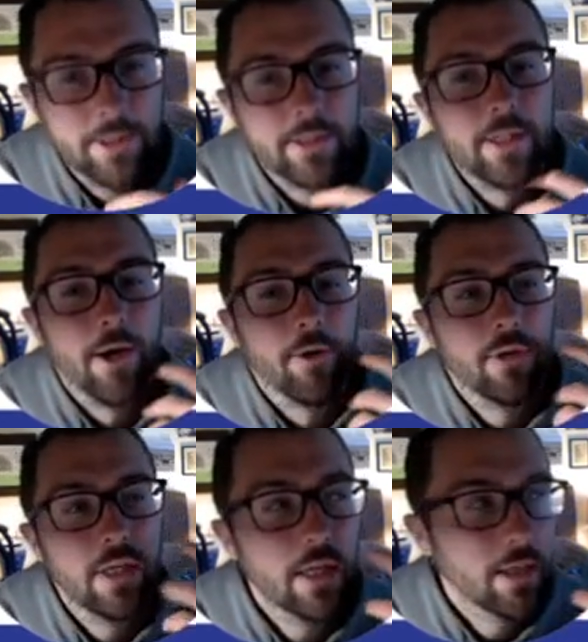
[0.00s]
Now
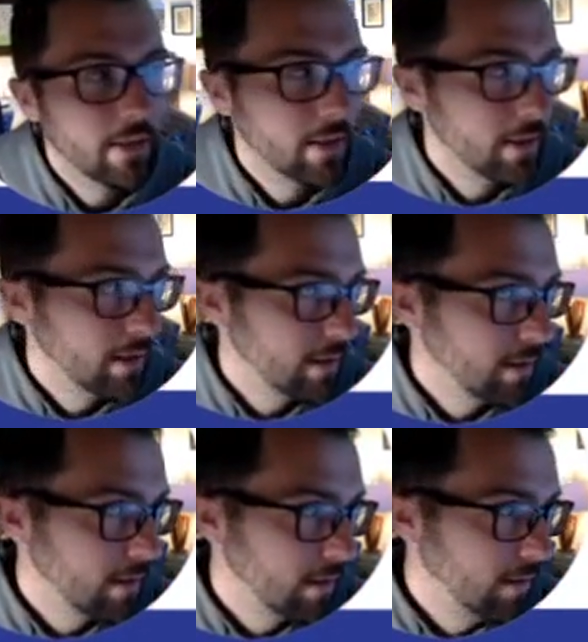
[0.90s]
this,
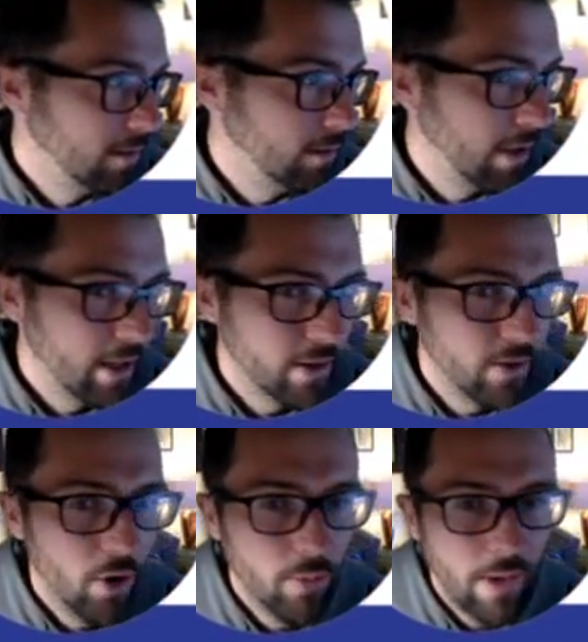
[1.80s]
you guys
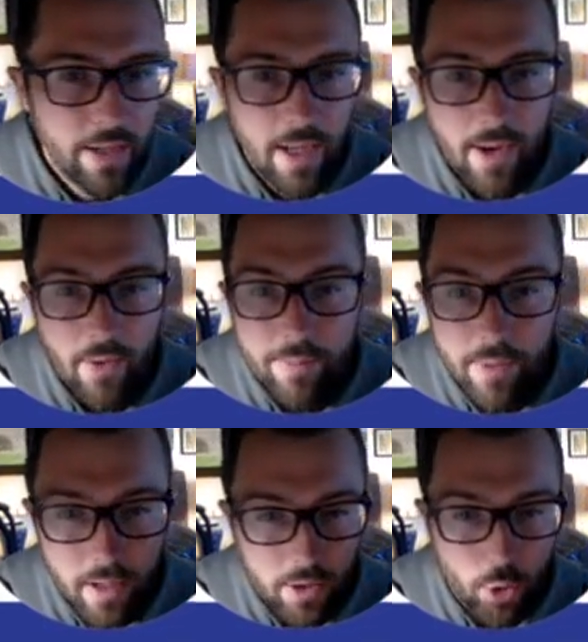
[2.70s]
know by now, I'm
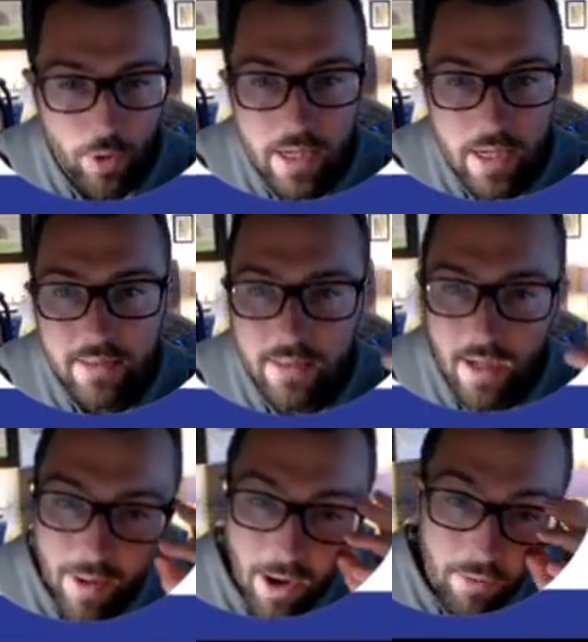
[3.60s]
not crazy
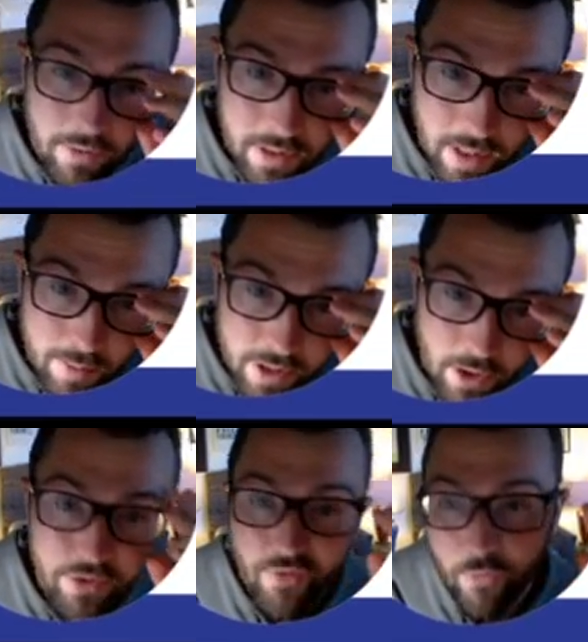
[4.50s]
about stem
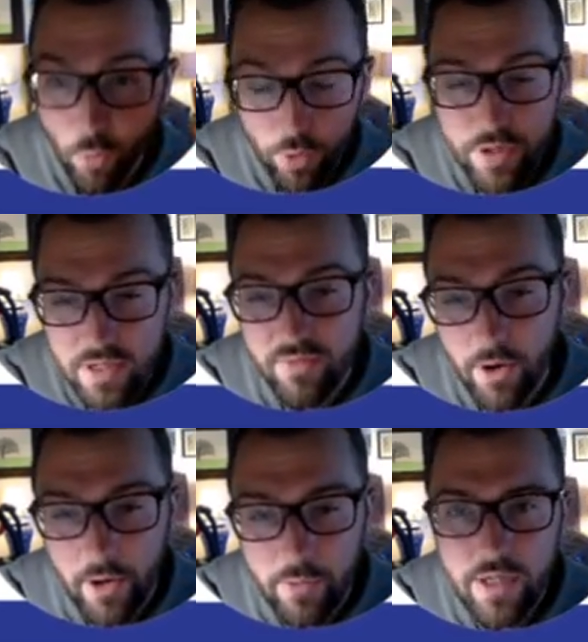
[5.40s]
cells for this
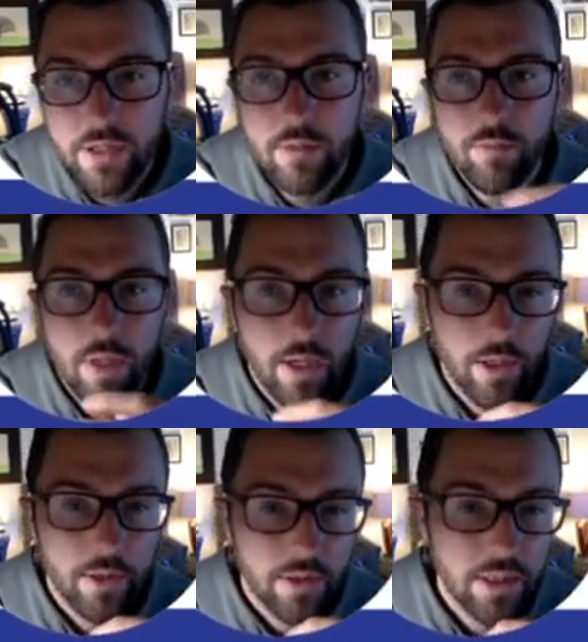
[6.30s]
very reason,
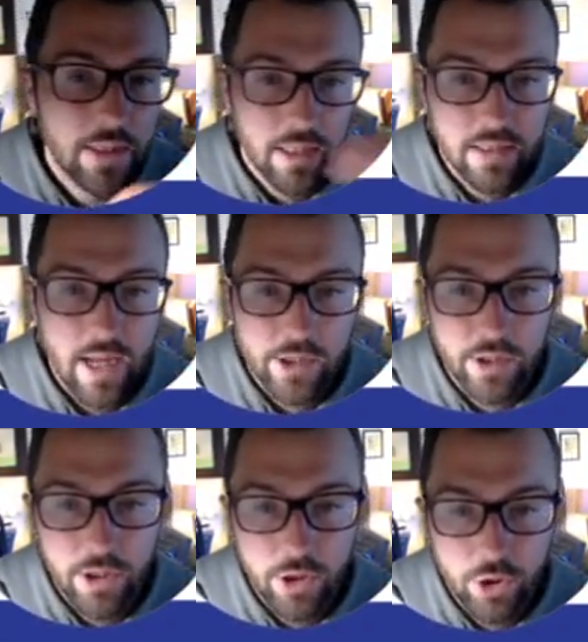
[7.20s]
because it doesn't
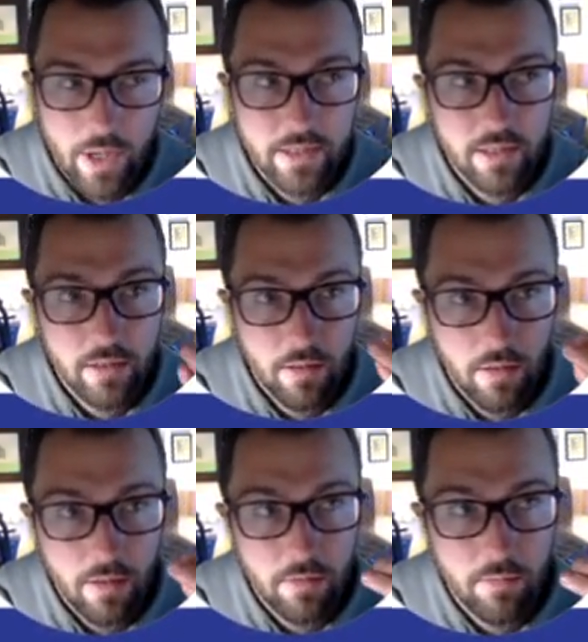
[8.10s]
actually address
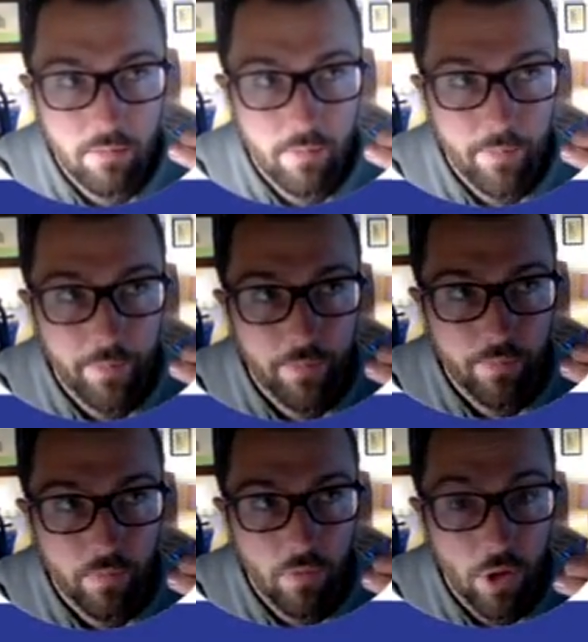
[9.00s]
the
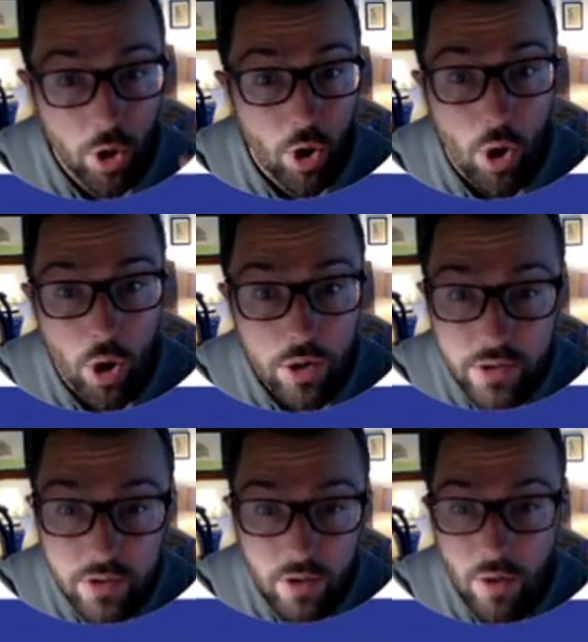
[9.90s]

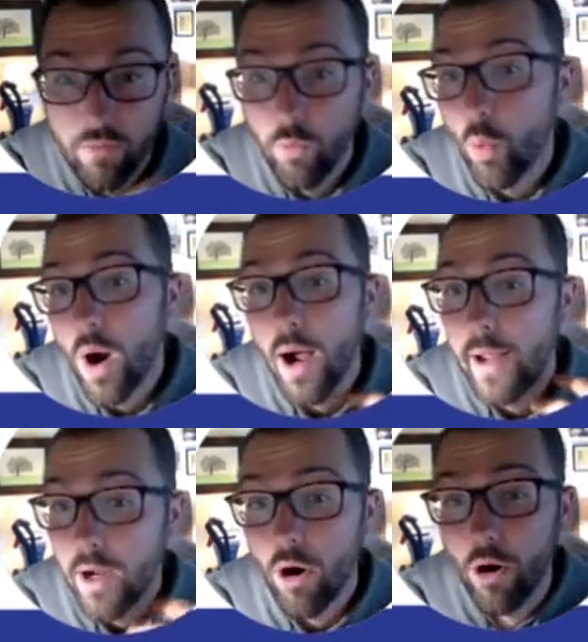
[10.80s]
cause of
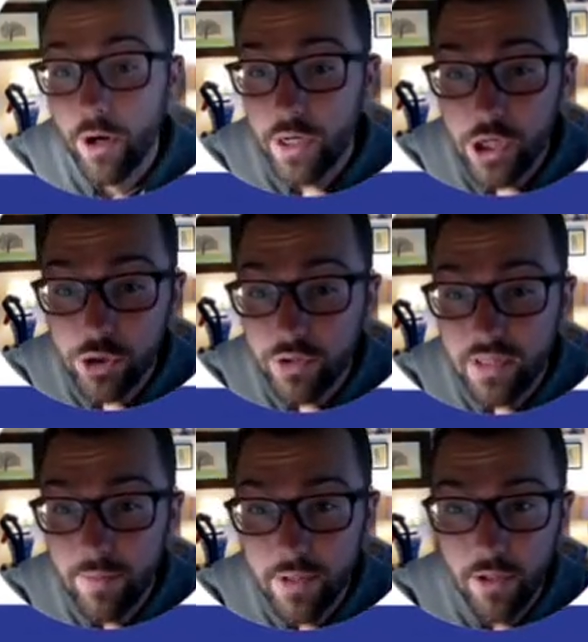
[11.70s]
why our initial
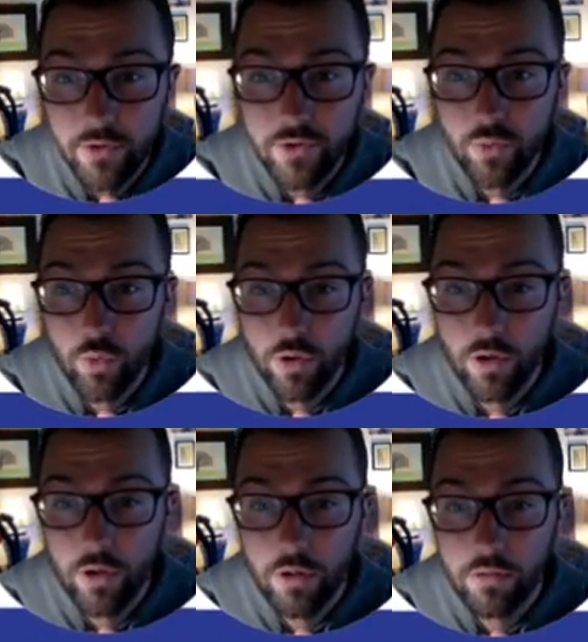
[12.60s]
stem cells
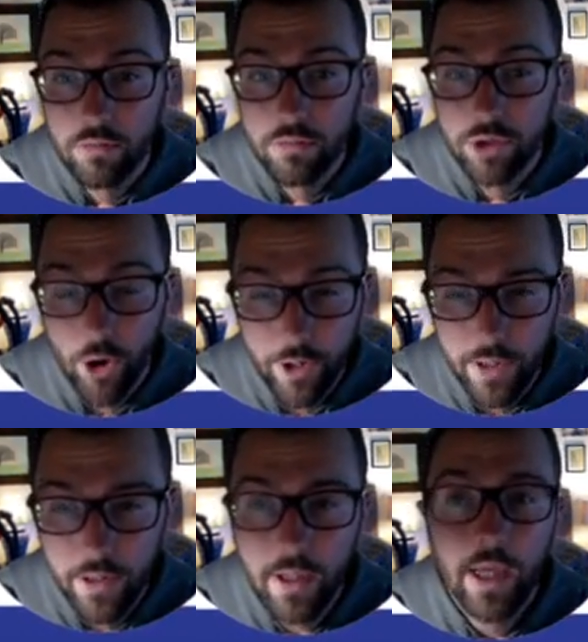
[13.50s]
were
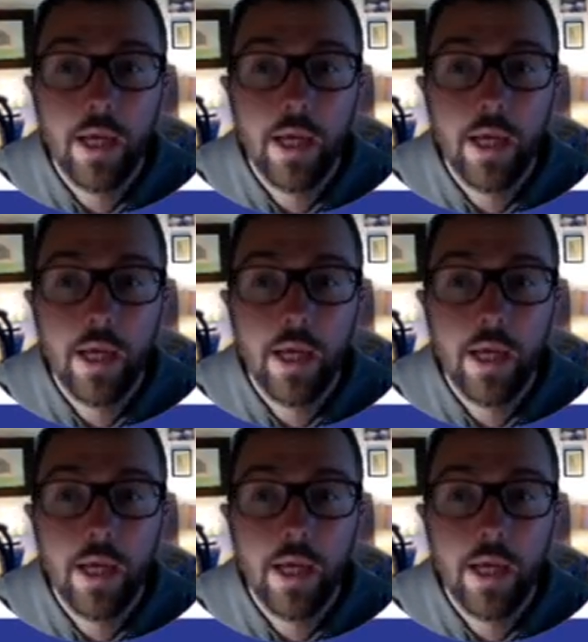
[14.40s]
targeted.